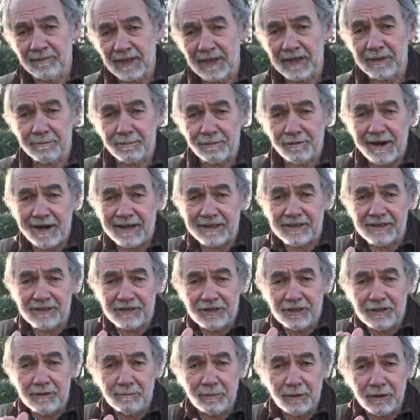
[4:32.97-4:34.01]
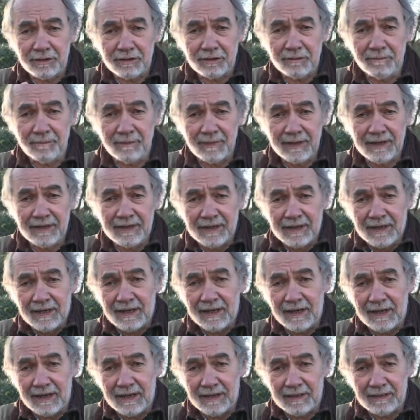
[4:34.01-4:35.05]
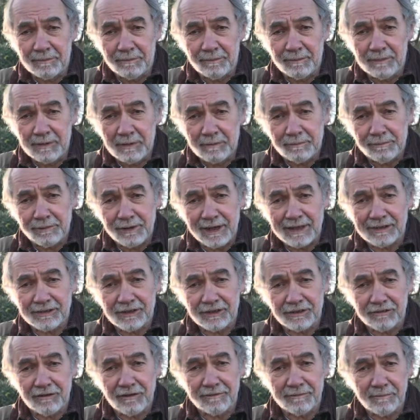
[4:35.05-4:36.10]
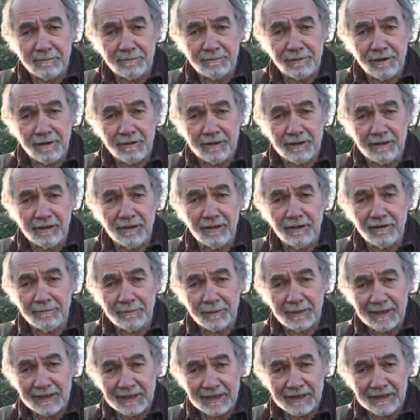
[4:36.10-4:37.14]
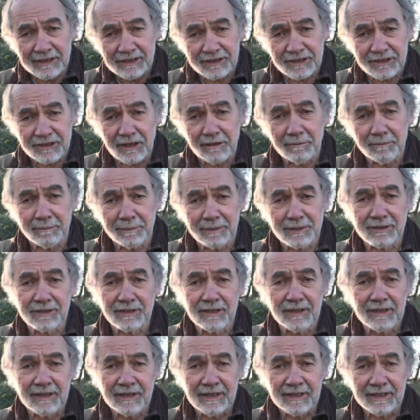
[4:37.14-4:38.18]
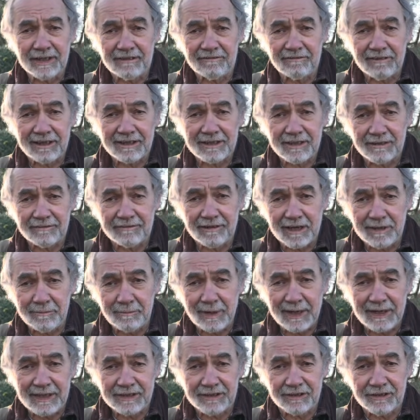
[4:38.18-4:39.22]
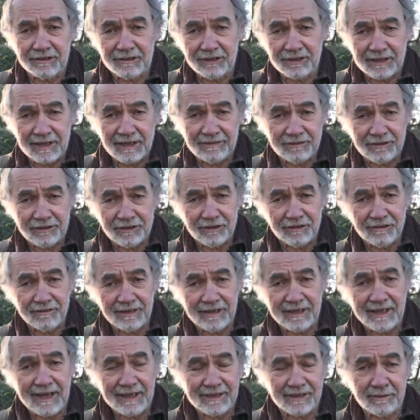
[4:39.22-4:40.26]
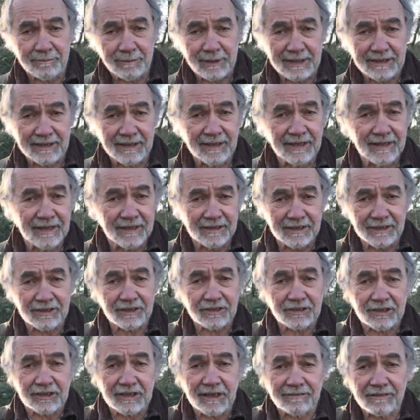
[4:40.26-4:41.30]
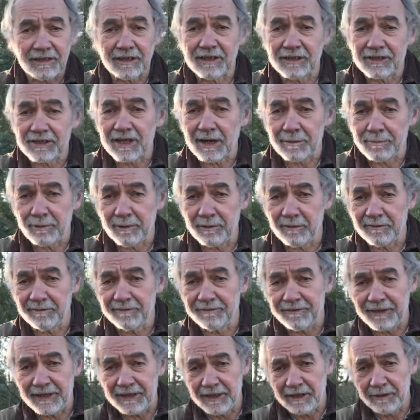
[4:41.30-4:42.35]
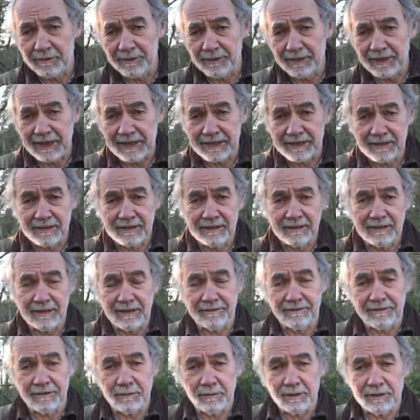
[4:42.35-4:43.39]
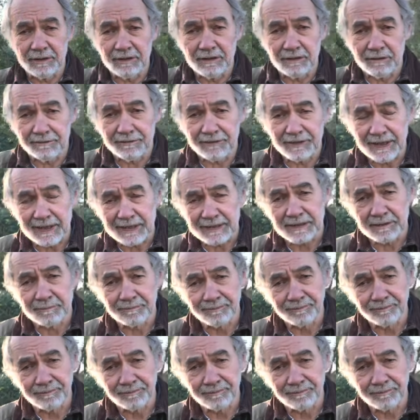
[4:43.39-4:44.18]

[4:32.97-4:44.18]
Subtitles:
In practice, at the bottom, the branches are often broken off by the little stubs, and then right at the very base, you just have to sort of guess a bit. I've done a separate video on that, if you want to look for that.